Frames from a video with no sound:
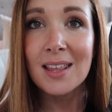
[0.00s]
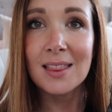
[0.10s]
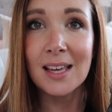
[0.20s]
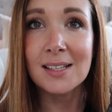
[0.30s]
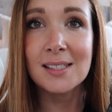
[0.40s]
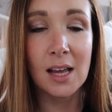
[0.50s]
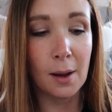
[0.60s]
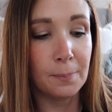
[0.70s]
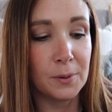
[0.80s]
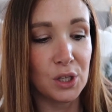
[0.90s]
this
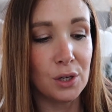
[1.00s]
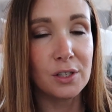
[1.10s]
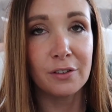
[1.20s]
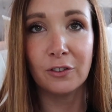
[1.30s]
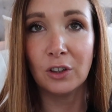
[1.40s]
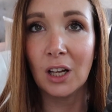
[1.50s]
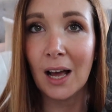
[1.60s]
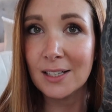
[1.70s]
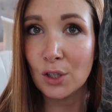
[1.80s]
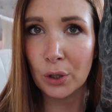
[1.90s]
beautiful
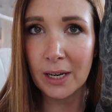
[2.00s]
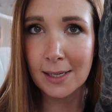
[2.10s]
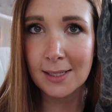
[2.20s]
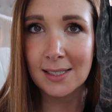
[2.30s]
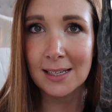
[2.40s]
Adonis.